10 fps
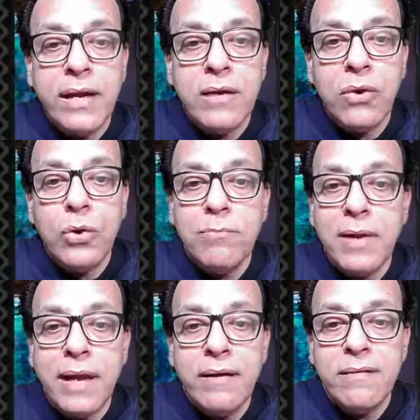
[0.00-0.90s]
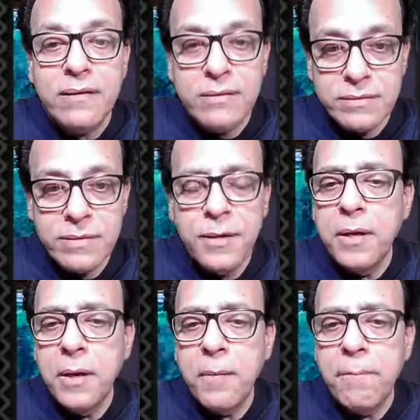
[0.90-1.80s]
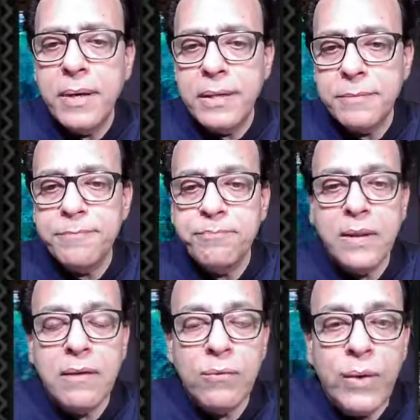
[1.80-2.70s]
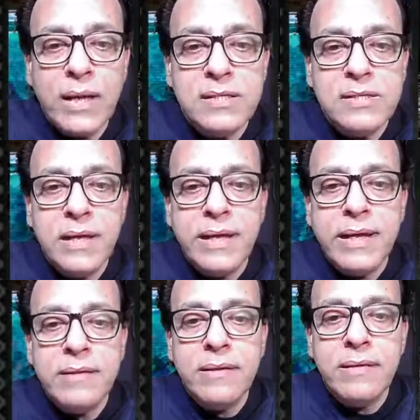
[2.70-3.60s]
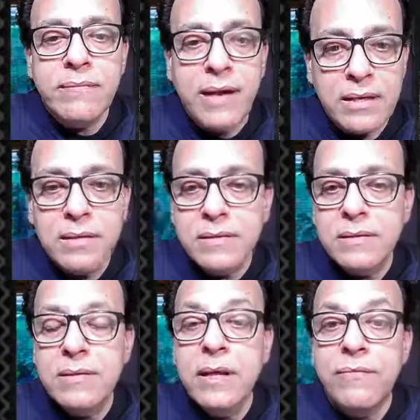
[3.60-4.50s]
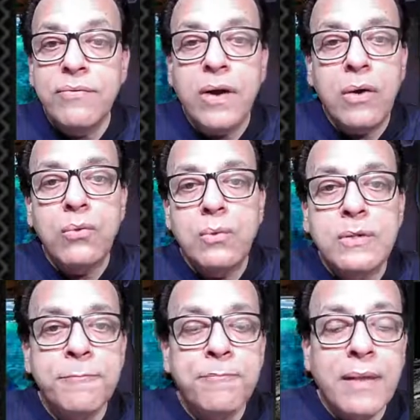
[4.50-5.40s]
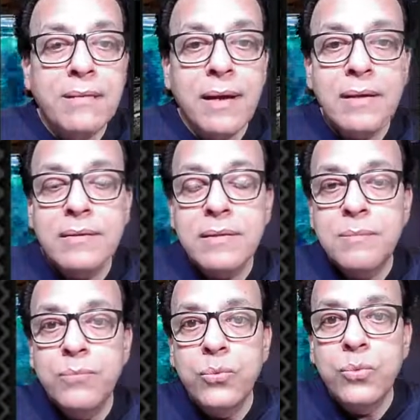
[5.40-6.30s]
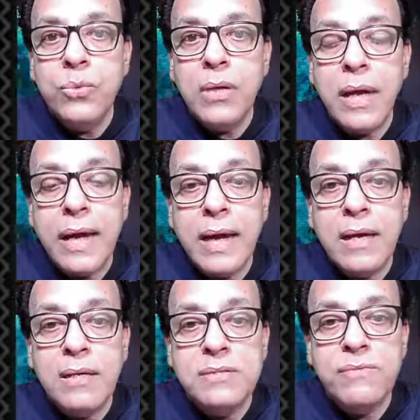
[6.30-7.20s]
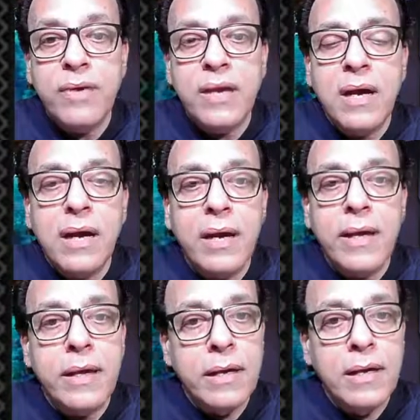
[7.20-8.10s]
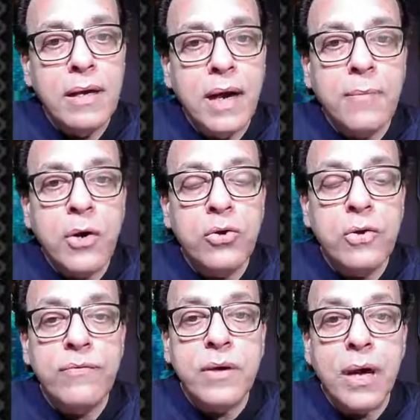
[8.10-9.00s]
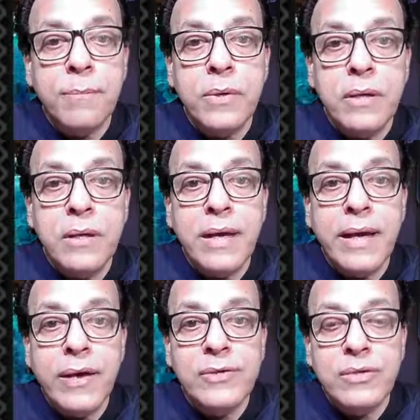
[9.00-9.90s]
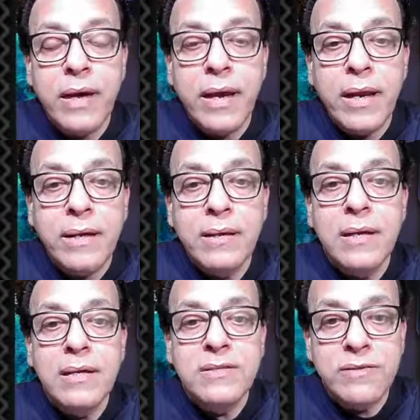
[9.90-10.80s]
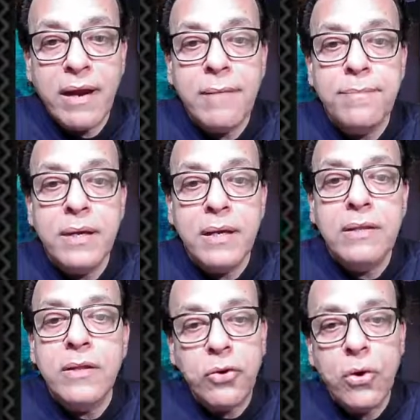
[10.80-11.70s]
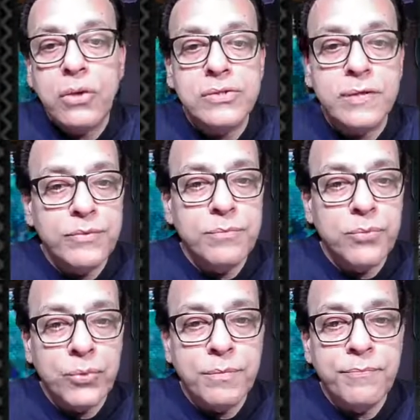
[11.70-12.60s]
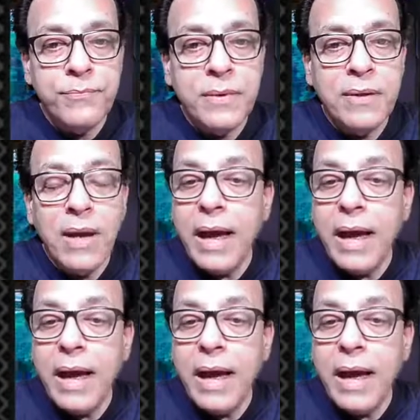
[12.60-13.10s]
we find on planet Earth. But while studying the regolith, they found that moon has very high amount of carbon dioxide trapped in the rocks of the moon,